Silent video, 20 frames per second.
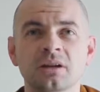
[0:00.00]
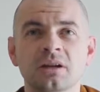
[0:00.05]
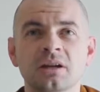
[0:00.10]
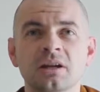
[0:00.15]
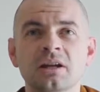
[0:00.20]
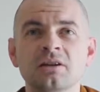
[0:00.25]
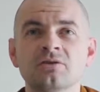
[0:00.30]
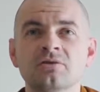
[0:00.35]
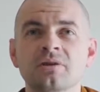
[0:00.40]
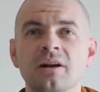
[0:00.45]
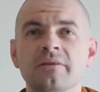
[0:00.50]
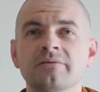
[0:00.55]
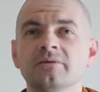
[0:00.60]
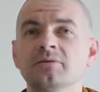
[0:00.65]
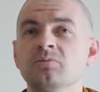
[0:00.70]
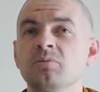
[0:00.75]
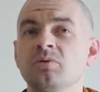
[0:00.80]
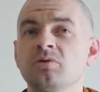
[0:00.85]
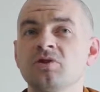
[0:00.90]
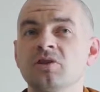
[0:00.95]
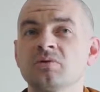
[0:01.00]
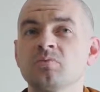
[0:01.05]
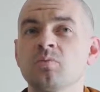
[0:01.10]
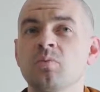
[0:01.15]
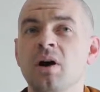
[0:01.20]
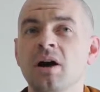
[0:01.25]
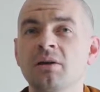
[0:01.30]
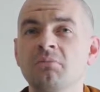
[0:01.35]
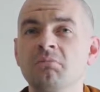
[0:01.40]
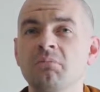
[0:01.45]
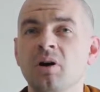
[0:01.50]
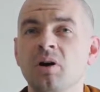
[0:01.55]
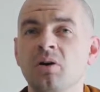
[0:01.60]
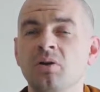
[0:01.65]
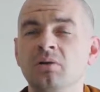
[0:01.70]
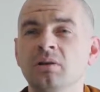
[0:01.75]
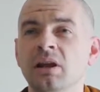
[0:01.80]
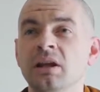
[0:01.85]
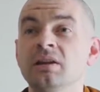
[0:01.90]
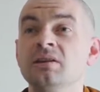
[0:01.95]
He travelled with just one
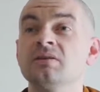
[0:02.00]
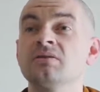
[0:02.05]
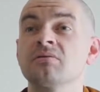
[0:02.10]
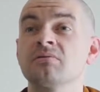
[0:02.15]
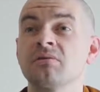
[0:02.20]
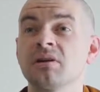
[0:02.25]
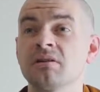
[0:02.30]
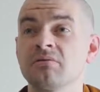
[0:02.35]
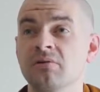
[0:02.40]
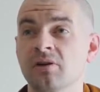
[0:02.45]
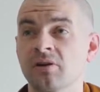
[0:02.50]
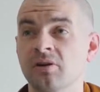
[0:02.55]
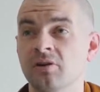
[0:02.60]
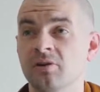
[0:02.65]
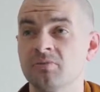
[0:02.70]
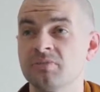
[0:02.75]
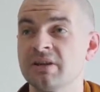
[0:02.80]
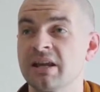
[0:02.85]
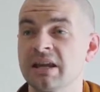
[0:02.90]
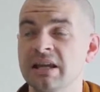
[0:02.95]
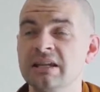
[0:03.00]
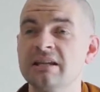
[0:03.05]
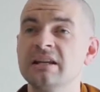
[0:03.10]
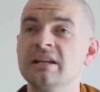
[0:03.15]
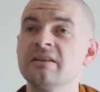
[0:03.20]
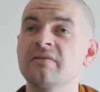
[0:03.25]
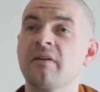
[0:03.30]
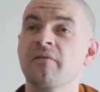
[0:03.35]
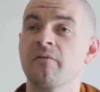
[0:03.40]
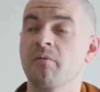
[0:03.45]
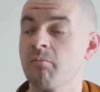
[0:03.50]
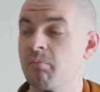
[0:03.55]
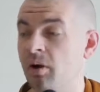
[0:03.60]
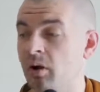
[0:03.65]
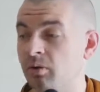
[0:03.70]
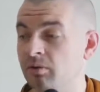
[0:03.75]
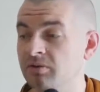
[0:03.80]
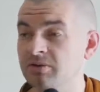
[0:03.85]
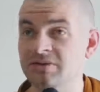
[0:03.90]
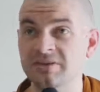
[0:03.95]
bowl and his three robes. He didn't even have a
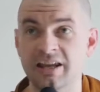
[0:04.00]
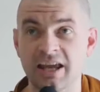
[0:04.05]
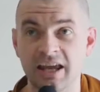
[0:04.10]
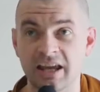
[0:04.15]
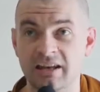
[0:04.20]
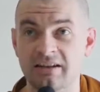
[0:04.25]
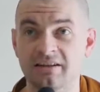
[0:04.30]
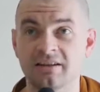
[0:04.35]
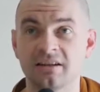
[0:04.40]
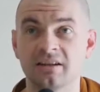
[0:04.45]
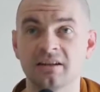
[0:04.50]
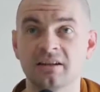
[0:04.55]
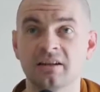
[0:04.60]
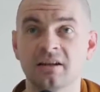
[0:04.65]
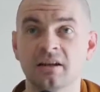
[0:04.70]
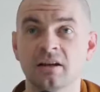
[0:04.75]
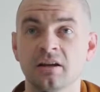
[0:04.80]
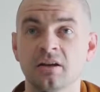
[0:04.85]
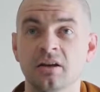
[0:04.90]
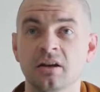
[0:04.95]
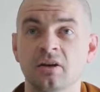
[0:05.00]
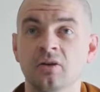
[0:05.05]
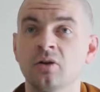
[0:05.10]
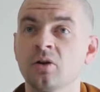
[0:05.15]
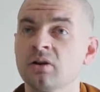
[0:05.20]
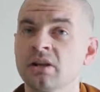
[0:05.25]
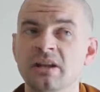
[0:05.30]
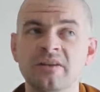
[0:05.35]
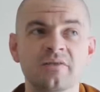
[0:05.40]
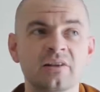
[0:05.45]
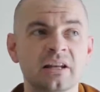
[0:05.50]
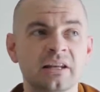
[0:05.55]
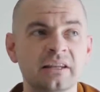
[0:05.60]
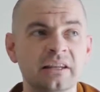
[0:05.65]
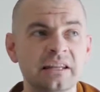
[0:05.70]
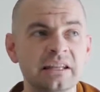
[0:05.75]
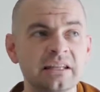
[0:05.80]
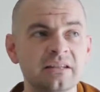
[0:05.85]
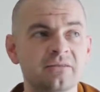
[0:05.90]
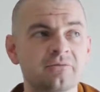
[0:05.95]
bowl stand, not even a
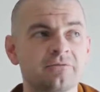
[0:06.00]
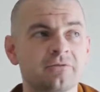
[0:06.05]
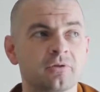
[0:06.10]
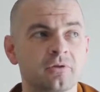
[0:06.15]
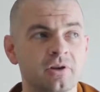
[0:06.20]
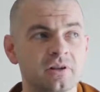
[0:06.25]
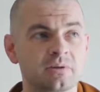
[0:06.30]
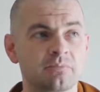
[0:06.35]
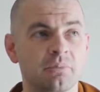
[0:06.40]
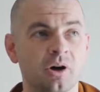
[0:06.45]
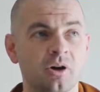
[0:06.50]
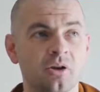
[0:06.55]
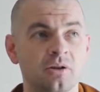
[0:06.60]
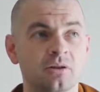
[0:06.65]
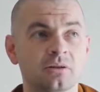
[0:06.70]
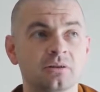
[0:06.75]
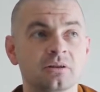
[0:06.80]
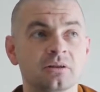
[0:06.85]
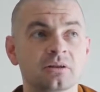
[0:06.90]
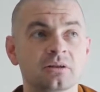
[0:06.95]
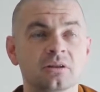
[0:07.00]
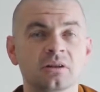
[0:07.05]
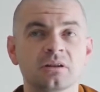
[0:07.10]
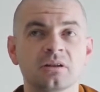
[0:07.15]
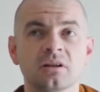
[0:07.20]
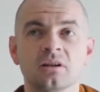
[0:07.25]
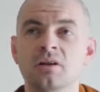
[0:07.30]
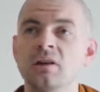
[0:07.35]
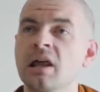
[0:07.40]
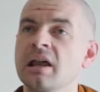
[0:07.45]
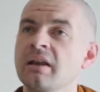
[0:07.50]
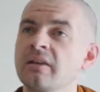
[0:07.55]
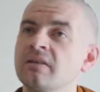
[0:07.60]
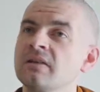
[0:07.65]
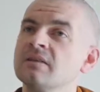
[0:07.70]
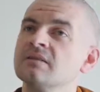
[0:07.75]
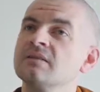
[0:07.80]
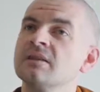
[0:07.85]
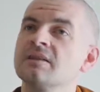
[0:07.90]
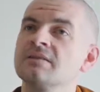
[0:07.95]
lid for his bowl. None of
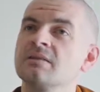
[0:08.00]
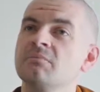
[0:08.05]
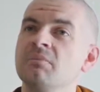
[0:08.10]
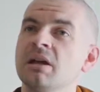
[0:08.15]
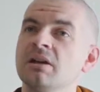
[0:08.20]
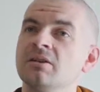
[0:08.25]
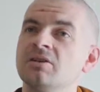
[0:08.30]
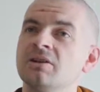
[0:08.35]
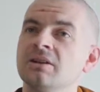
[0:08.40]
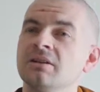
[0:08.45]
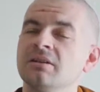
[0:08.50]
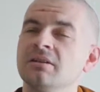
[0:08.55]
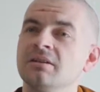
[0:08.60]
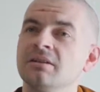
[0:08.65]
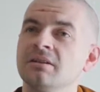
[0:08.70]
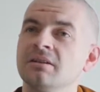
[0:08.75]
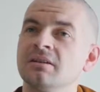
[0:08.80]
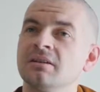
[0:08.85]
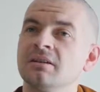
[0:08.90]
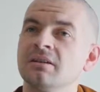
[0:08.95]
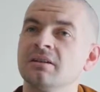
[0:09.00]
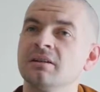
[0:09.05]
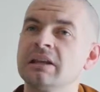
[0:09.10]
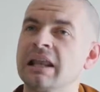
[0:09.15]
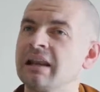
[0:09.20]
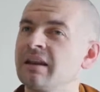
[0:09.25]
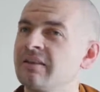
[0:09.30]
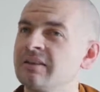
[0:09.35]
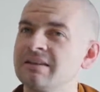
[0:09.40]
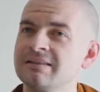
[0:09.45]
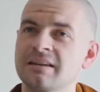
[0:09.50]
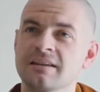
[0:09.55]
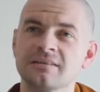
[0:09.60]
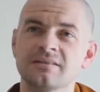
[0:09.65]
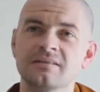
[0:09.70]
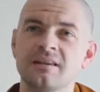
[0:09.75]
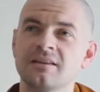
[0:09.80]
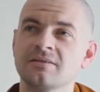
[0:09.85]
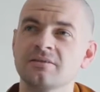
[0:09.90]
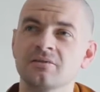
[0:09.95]
these things are mentioned. None of these
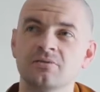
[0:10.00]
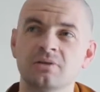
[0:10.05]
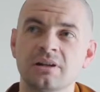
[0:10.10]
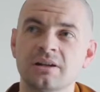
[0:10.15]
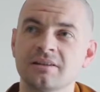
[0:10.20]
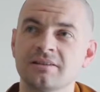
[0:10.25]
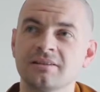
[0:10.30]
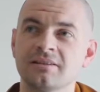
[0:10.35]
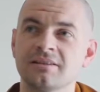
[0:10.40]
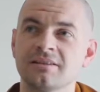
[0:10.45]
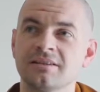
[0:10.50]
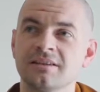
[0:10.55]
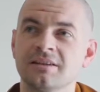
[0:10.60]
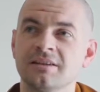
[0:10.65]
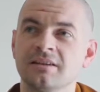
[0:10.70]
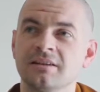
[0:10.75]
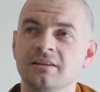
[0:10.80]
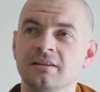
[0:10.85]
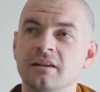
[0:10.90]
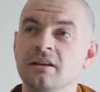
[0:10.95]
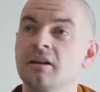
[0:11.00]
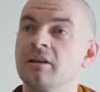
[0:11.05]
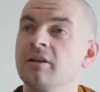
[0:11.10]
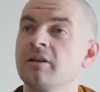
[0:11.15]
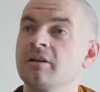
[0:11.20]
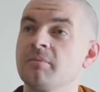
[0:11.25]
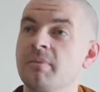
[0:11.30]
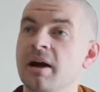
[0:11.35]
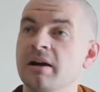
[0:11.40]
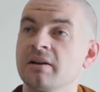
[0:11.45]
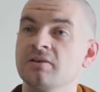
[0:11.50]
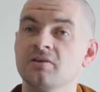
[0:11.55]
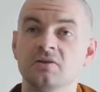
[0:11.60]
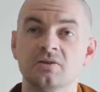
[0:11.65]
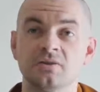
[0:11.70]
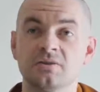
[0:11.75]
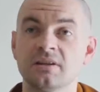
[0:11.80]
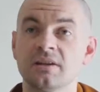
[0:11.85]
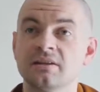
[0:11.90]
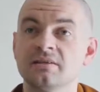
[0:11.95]
accessories that a lot of monks
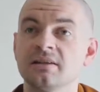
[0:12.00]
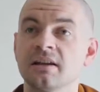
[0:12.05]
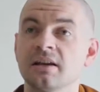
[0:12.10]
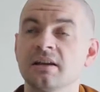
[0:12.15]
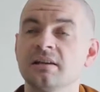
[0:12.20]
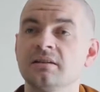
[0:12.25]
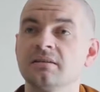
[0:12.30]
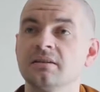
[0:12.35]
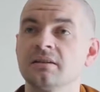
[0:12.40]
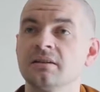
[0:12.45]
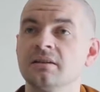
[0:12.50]
use these days.